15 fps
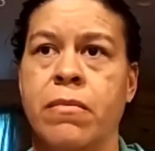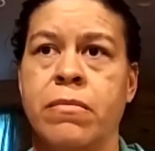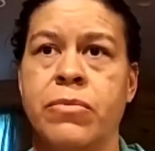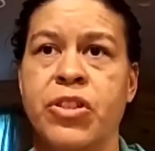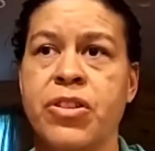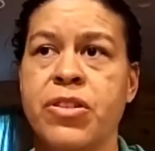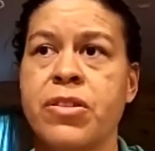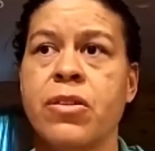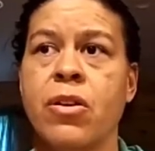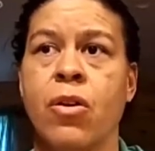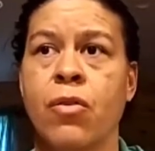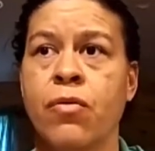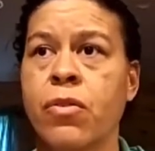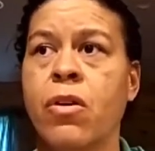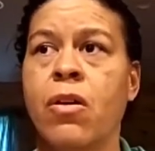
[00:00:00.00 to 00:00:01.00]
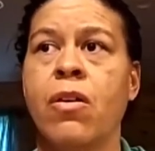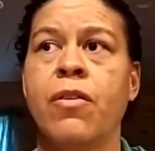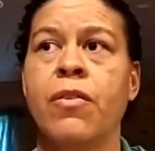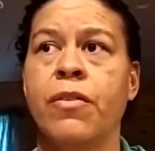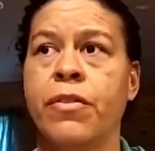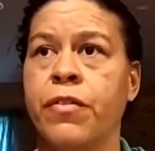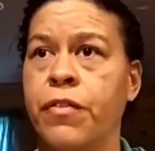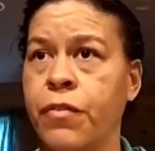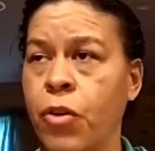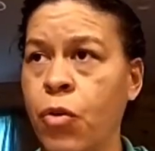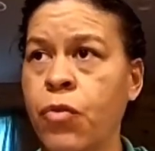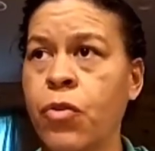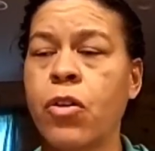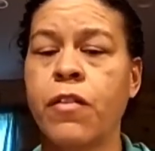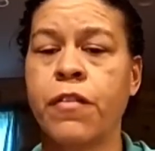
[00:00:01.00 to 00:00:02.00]
Just
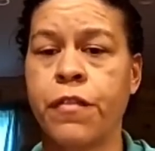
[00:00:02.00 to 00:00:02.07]
overall